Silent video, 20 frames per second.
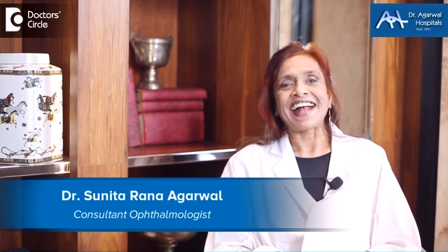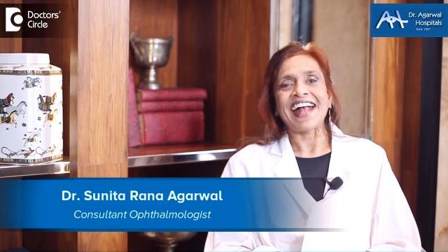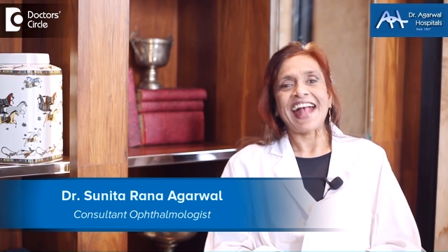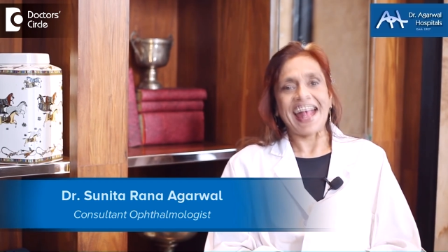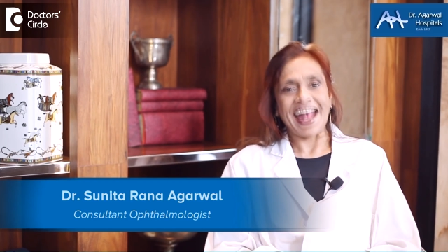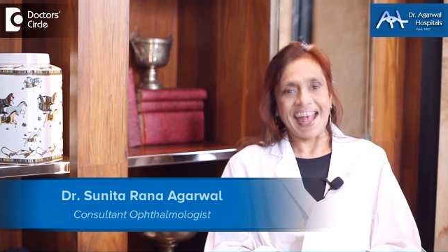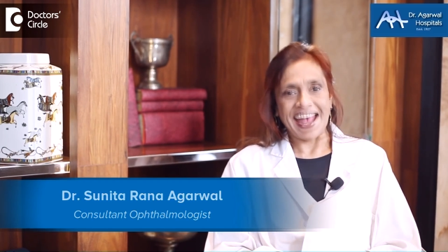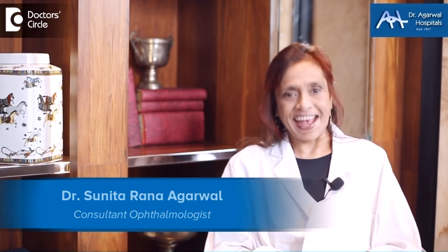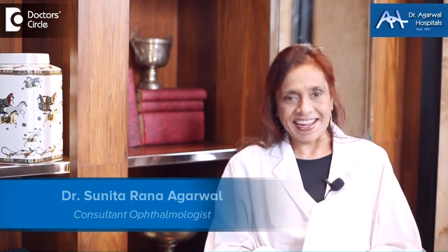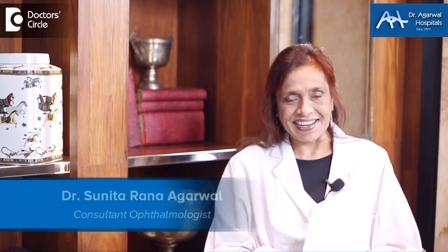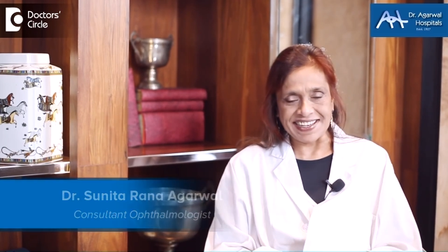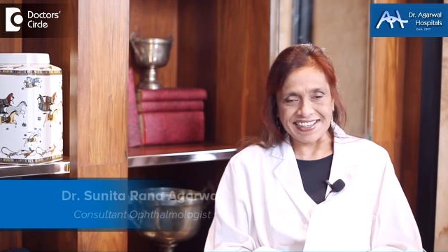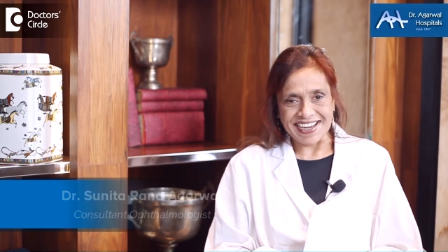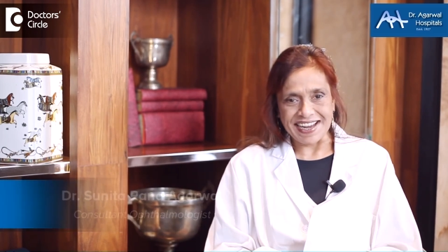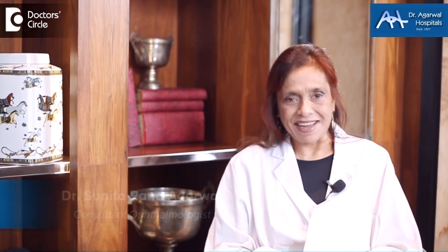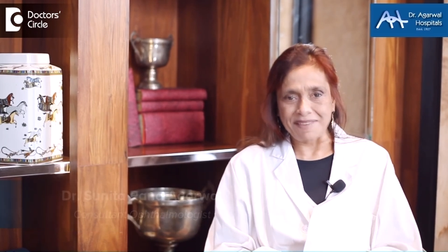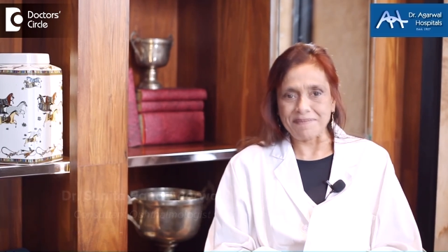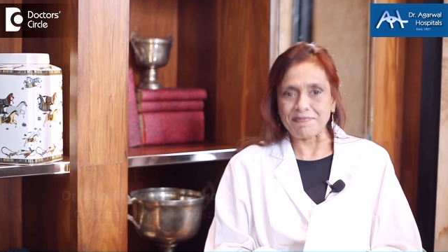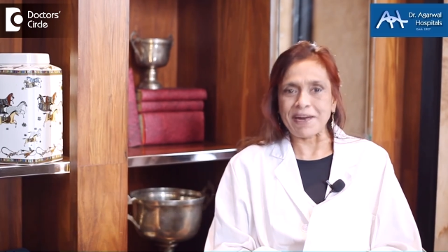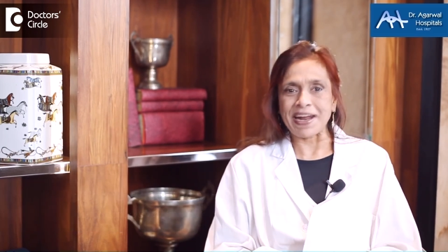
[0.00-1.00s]
And
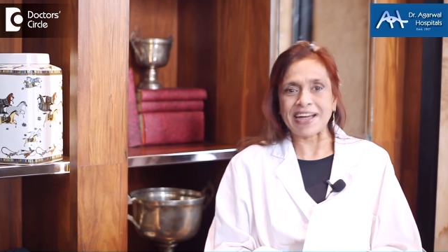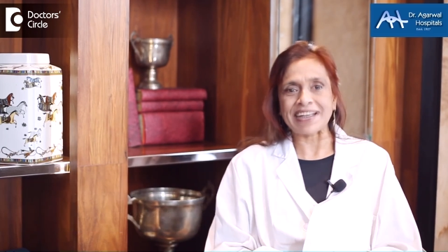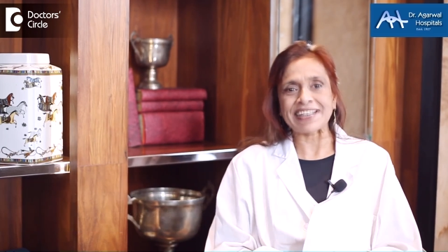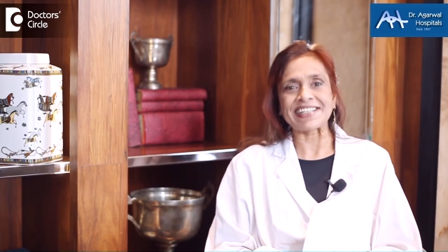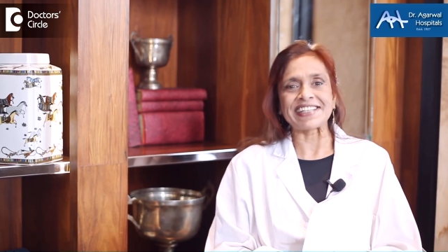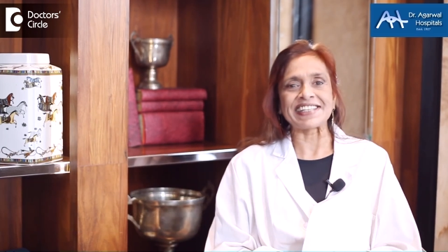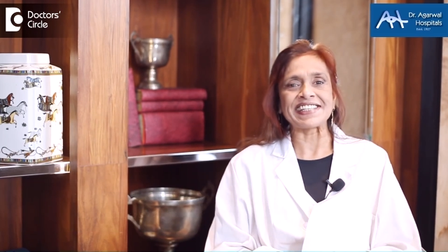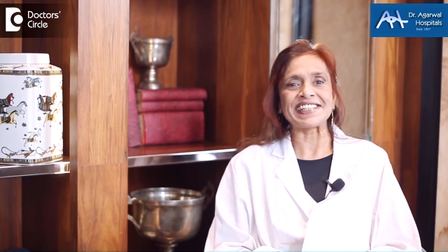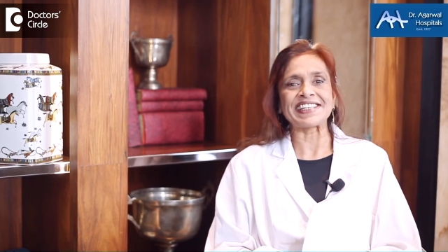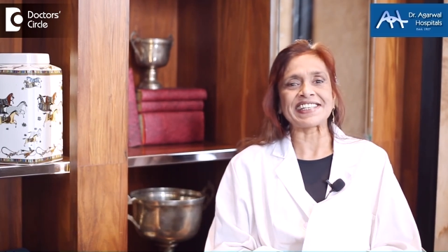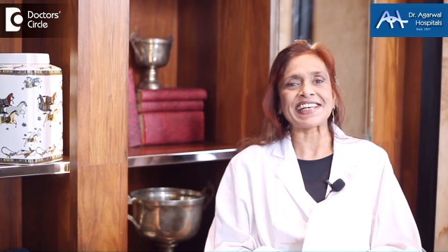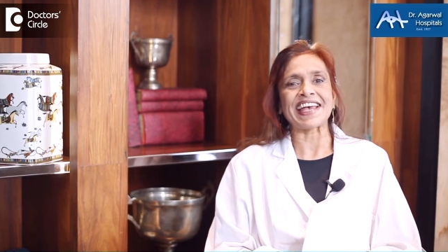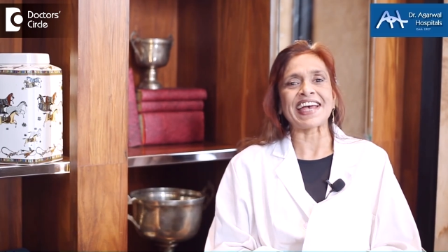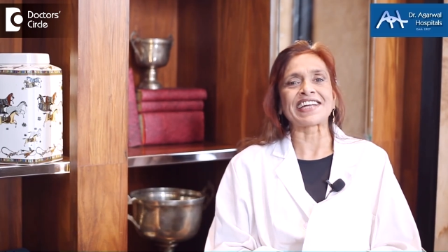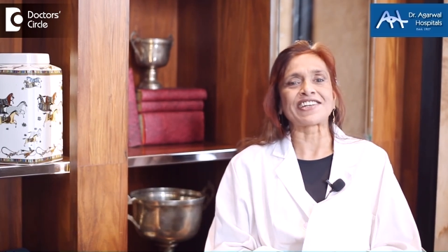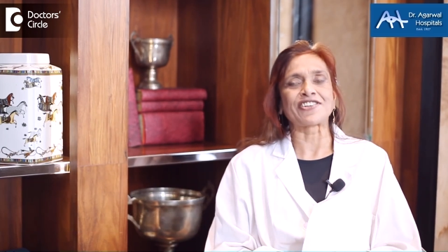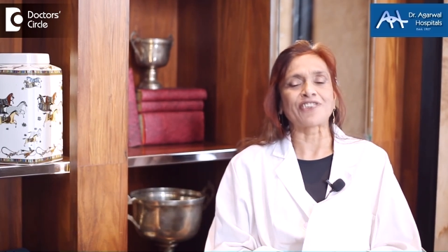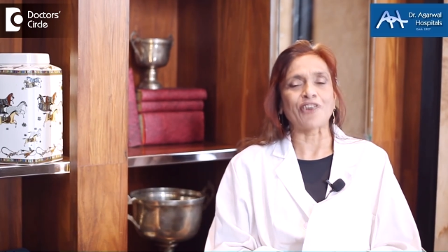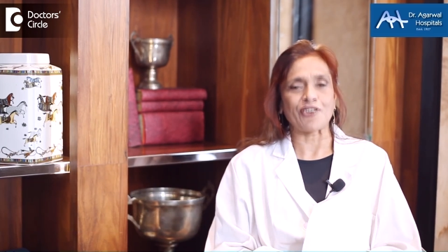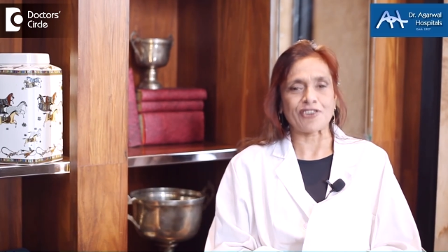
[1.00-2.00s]
I practice
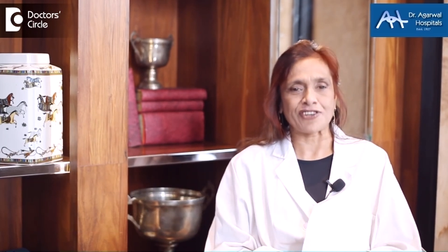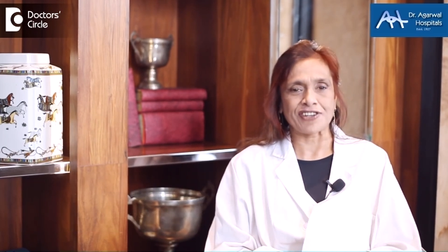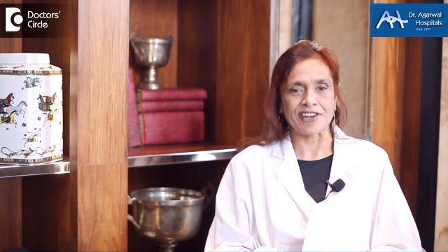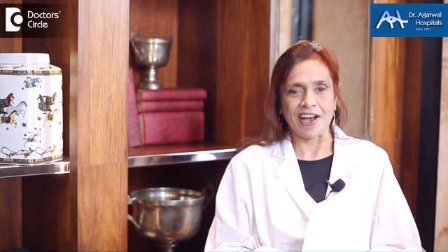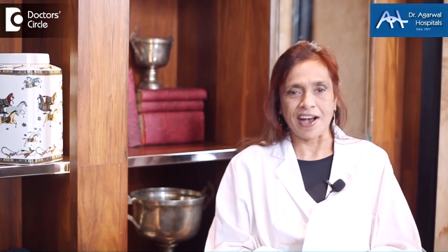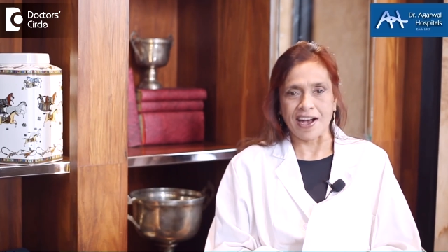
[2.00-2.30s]
at Dr.